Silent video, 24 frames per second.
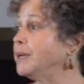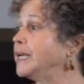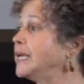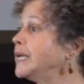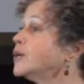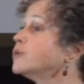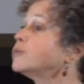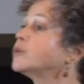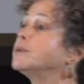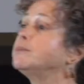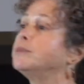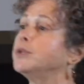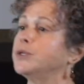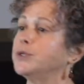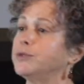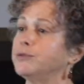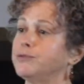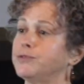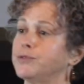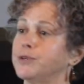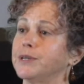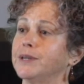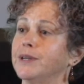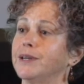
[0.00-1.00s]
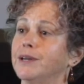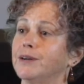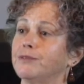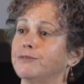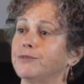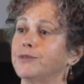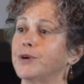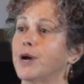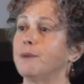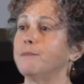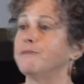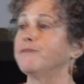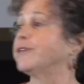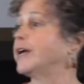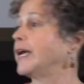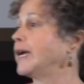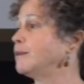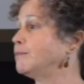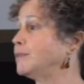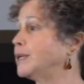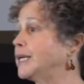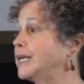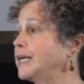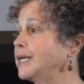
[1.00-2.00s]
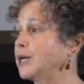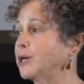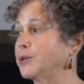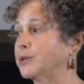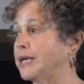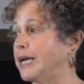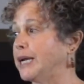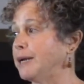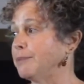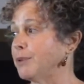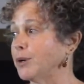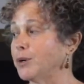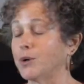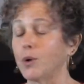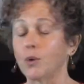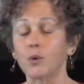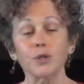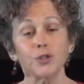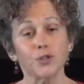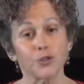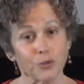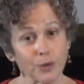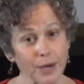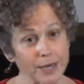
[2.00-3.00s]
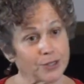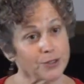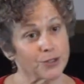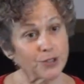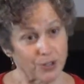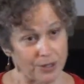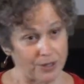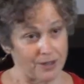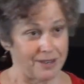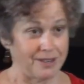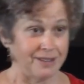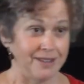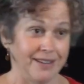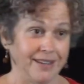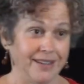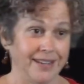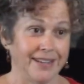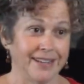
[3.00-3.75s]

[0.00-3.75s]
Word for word: being removed from family or neighbor or stranger.